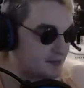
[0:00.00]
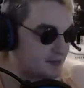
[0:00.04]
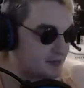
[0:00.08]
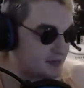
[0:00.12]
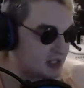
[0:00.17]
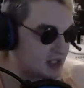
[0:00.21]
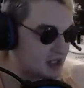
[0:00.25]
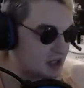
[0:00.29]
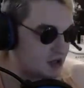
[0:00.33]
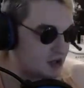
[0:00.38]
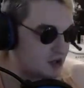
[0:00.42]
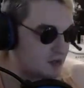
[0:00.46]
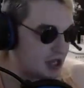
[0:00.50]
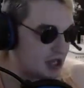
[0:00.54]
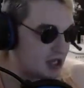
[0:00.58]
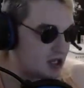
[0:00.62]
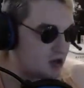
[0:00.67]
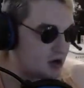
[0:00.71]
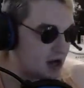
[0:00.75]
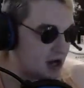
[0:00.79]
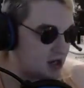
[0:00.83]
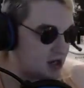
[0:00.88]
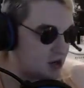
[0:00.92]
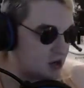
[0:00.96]
You can make
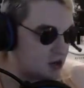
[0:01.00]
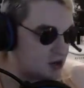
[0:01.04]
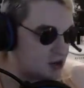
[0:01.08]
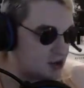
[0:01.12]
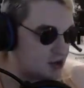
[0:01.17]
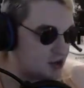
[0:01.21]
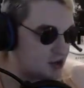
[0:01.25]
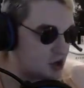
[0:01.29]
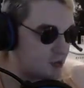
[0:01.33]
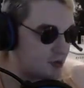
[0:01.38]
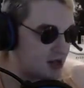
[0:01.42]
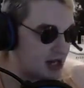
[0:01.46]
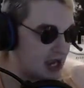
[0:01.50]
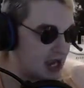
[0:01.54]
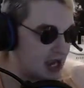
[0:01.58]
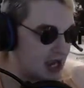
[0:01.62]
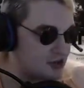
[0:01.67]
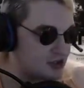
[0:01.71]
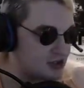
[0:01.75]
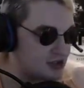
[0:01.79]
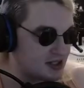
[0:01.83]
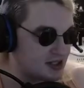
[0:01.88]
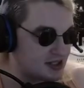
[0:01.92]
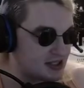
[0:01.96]
your head holes, you can open
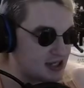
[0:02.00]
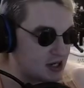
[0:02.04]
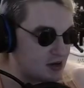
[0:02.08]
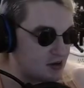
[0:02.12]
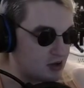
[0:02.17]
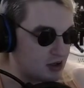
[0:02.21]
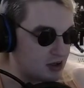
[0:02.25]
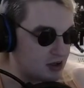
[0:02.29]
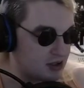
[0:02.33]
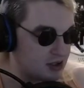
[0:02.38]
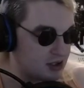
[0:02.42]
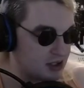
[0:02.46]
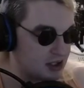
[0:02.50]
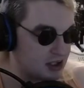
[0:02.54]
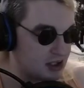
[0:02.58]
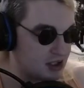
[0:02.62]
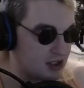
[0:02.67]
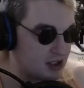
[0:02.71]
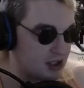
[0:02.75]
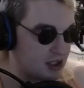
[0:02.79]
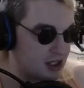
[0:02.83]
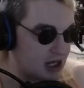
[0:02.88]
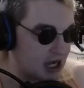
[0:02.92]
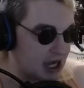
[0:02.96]
hatches, etc.
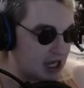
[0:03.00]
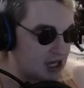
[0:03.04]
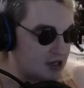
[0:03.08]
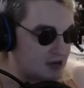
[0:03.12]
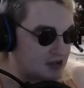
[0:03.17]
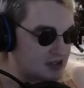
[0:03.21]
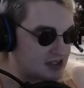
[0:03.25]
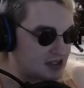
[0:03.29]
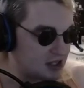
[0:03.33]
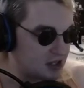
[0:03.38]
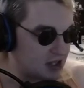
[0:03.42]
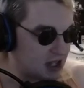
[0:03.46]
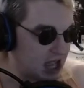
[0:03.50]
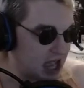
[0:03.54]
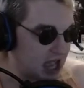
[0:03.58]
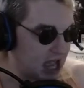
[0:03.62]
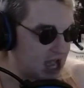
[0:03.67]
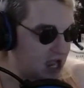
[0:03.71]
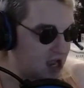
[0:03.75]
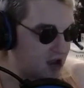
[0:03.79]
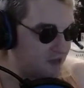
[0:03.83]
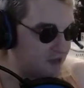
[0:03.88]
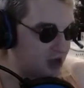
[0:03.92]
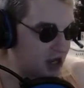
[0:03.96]
And you still
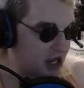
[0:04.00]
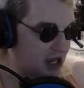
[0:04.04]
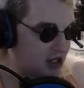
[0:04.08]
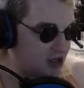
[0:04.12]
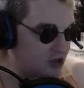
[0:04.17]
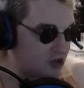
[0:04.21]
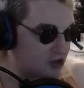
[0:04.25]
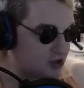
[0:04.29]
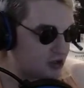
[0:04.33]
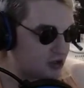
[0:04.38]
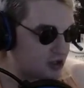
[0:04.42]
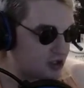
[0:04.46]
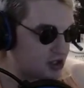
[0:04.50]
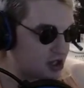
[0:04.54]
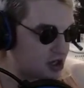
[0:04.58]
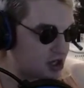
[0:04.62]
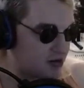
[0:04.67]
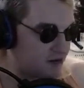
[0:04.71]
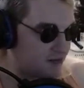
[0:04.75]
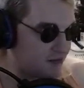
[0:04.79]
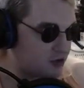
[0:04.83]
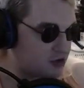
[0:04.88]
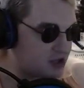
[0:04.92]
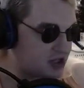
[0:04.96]
have a good
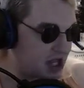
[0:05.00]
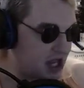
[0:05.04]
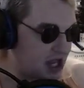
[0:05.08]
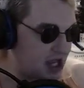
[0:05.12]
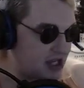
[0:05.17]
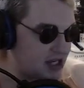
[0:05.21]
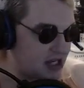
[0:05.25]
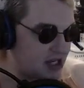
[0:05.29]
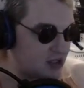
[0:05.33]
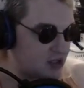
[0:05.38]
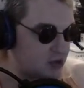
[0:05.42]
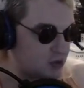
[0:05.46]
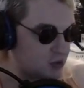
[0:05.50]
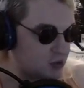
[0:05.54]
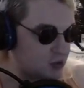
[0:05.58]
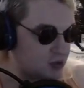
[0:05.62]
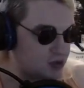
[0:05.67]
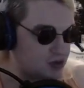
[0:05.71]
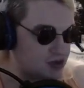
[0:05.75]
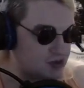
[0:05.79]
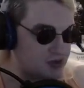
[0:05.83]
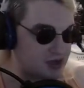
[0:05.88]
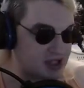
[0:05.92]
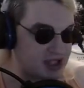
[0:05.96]
gun for taking
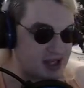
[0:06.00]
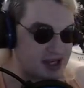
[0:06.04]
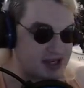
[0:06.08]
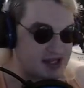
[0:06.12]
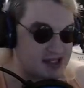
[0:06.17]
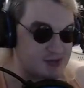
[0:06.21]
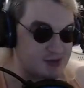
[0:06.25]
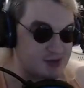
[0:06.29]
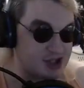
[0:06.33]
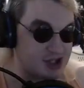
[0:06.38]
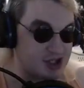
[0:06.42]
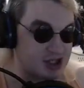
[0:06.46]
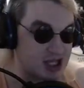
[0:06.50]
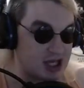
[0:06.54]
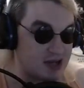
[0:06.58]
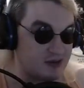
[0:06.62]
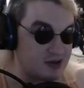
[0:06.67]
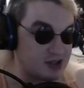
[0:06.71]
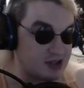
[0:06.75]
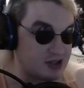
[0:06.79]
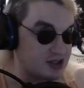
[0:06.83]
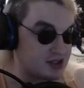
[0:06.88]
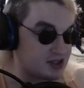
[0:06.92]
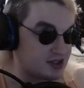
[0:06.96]
duels with the
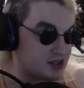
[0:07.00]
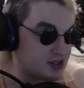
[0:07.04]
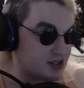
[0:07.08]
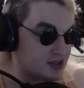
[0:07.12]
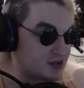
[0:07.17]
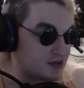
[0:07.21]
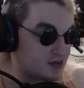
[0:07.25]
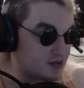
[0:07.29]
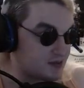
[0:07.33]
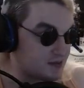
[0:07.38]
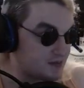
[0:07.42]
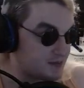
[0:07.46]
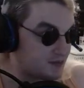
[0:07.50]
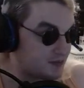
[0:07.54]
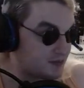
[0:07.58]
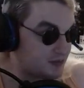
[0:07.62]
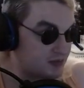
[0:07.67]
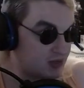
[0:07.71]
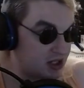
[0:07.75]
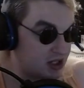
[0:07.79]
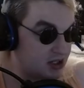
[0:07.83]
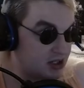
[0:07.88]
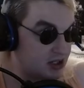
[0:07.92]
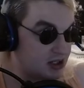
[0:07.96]
SMG-11. So
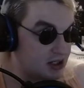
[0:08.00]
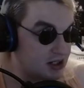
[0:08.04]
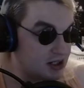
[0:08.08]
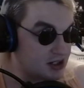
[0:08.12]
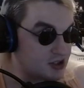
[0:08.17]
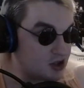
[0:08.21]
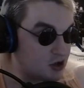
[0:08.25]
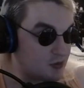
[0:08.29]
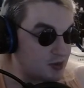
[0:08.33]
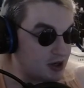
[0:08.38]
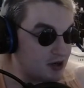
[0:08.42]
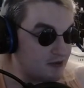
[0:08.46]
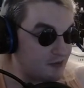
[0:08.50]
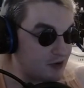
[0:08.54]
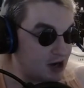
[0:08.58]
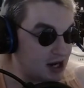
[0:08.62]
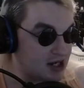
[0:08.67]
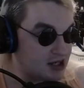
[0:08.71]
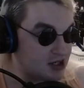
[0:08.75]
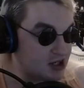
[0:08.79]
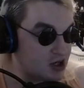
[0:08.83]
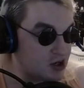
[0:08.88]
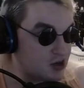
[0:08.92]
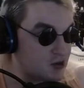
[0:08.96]
don't be
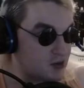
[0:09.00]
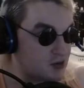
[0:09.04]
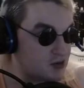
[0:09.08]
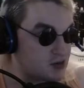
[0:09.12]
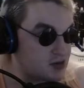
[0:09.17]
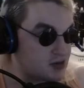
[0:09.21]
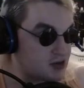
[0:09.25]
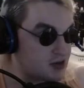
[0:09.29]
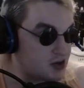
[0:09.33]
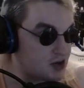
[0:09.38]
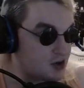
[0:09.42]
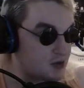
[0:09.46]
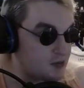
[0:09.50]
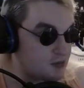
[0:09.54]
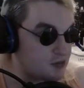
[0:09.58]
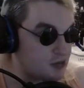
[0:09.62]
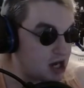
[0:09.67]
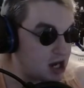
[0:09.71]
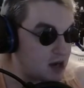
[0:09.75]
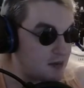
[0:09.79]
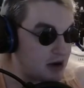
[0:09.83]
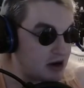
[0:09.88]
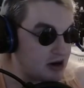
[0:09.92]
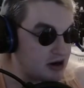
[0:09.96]
afraid to go,
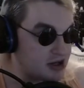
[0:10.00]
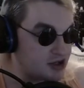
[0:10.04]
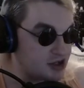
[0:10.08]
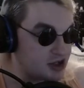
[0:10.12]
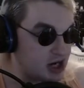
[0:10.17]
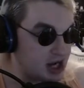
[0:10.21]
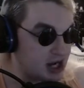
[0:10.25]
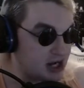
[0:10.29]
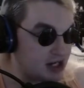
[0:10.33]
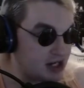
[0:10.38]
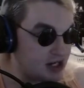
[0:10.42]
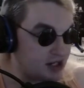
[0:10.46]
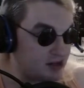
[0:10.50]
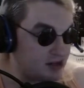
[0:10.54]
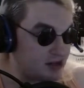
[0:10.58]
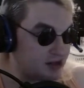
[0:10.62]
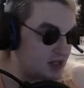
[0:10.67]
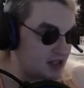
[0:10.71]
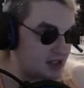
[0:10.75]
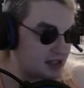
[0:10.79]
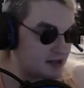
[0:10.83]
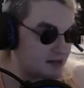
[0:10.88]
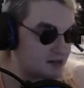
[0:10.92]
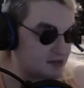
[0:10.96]
primary shoddy
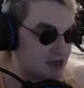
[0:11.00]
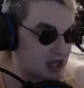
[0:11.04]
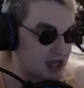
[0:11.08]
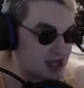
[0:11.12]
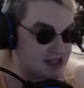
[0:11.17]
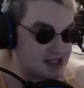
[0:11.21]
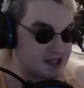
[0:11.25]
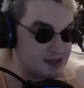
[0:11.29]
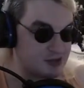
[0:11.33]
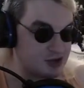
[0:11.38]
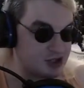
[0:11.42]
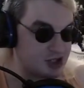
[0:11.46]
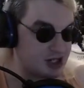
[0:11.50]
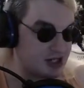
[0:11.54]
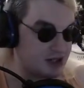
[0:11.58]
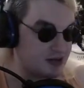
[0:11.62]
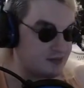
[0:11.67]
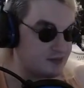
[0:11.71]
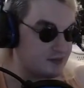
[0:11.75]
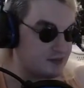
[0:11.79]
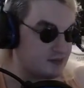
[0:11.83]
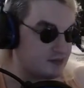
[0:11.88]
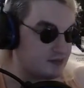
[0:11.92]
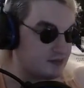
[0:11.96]
and then SMG.
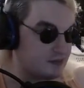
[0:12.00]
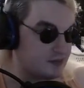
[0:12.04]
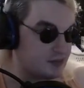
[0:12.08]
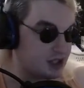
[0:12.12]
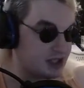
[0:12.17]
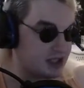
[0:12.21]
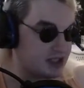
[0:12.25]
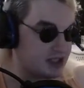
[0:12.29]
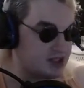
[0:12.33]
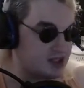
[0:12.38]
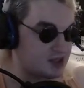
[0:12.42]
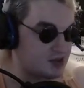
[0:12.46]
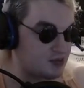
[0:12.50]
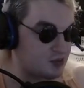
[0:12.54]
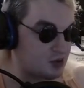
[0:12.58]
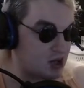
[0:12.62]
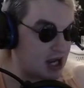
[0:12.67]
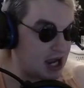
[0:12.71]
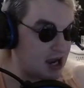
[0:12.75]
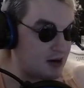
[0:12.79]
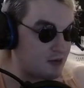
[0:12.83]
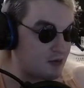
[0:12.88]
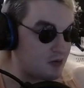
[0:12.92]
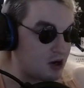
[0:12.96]
This is what
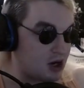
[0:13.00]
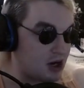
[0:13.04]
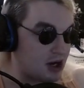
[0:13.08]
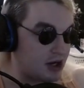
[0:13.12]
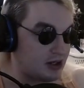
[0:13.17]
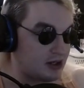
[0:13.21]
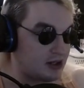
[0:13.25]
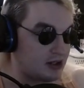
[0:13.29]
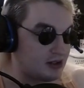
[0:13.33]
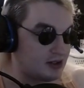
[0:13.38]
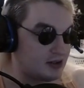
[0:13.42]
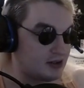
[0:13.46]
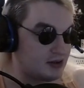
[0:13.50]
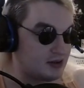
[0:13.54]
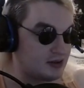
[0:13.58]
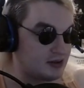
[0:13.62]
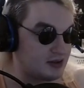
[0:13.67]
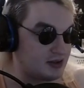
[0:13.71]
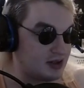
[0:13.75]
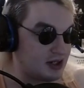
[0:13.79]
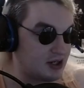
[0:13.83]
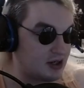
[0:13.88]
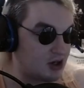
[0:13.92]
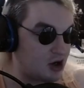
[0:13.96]
I run
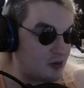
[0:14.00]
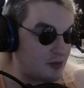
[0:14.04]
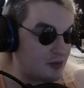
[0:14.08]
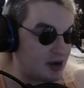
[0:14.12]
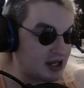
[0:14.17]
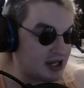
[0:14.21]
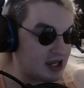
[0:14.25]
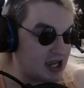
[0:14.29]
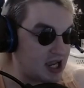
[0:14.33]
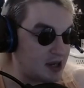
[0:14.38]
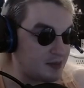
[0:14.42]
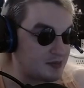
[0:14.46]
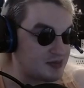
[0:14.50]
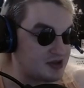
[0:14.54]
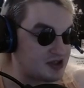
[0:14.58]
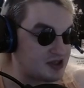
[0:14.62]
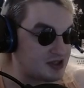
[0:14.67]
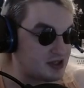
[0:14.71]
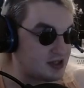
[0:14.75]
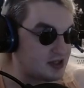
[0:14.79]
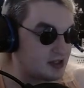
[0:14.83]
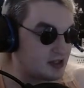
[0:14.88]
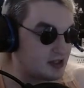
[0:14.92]
in all my games.